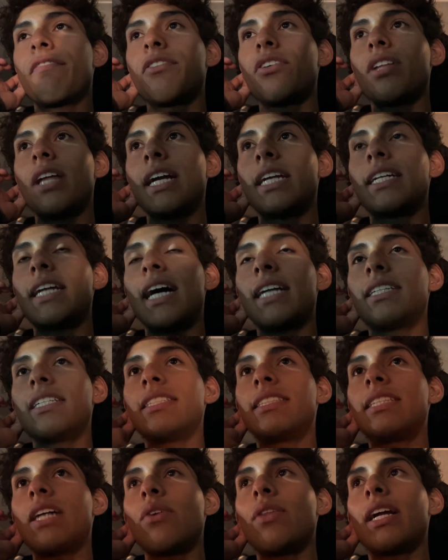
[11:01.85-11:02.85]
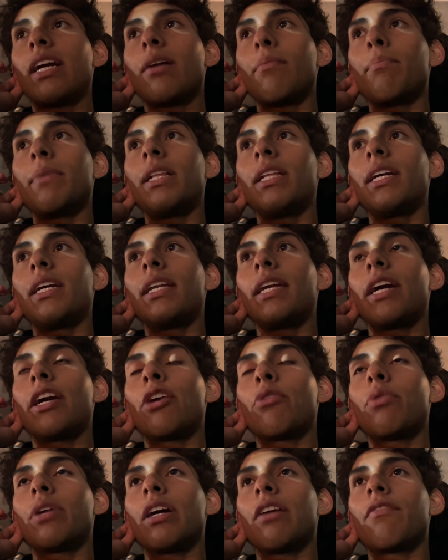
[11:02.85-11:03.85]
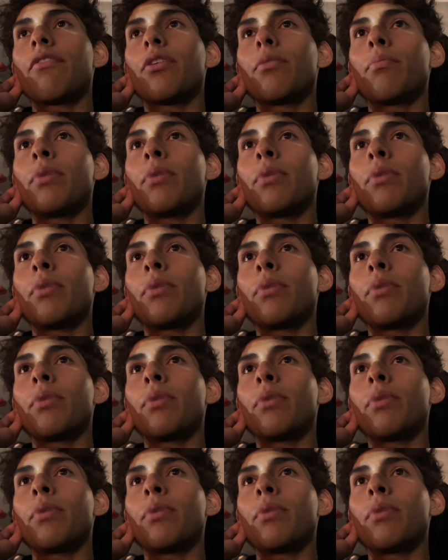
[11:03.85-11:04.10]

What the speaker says: I feel like, not to sound like a millionaire or whatever,